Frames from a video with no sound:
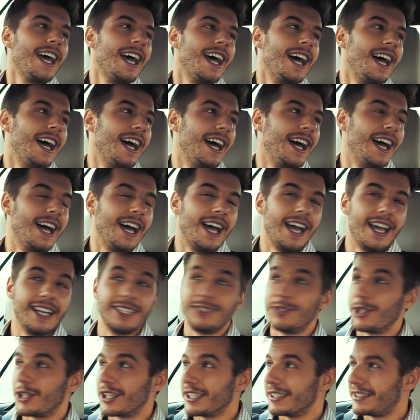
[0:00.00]
As
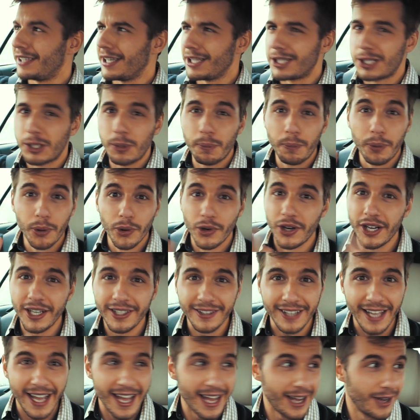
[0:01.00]
you can see, it's pouring
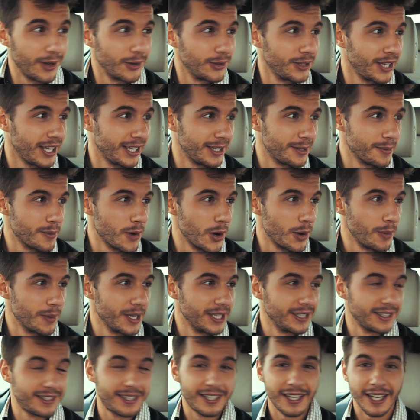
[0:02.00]
down at the
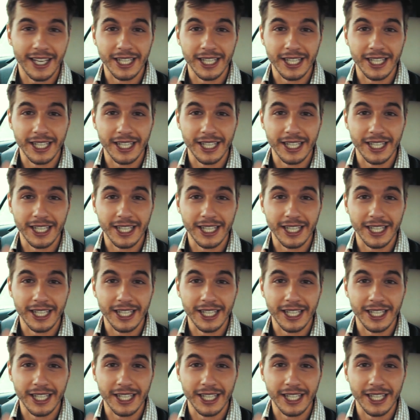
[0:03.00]
moment.